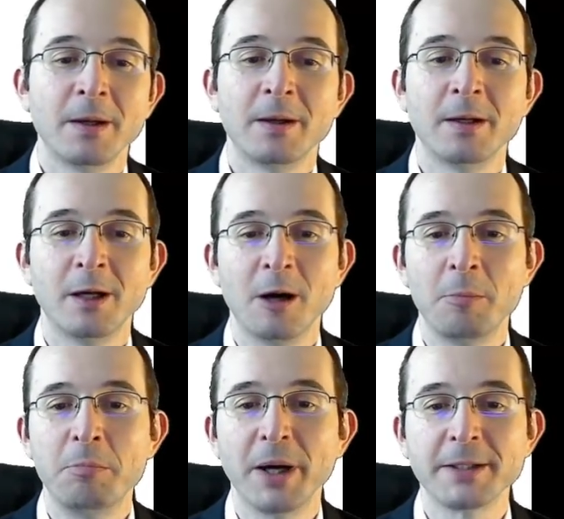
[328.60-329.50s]

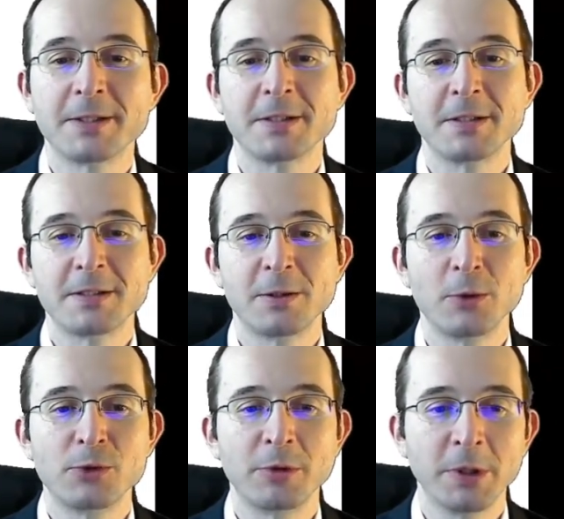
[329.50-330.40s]
But since
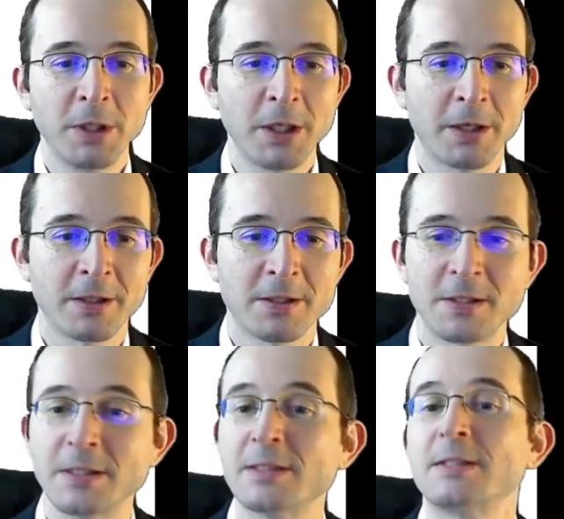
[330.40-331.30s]
those really get us
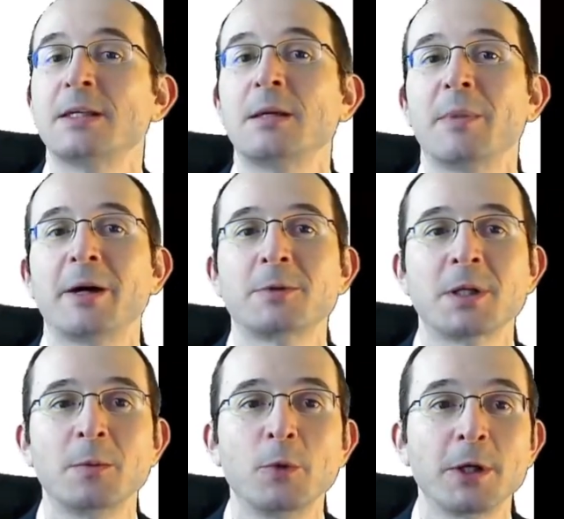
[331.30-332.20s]
to the same
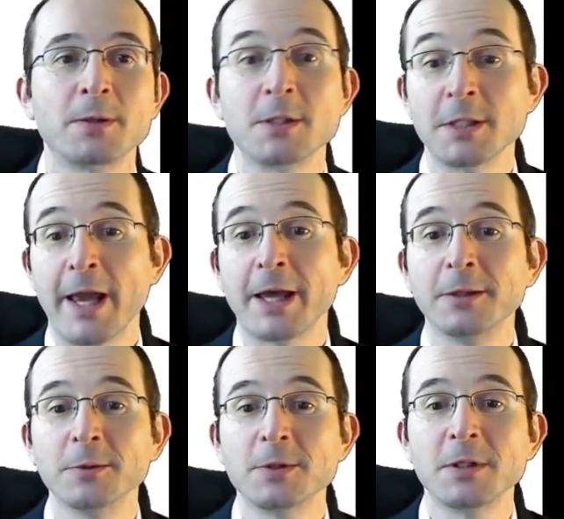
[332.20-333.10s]
outcome, we can just add
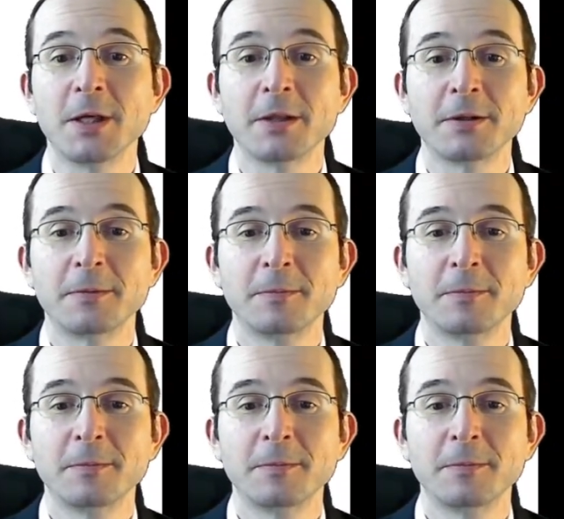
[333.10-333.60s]
those together.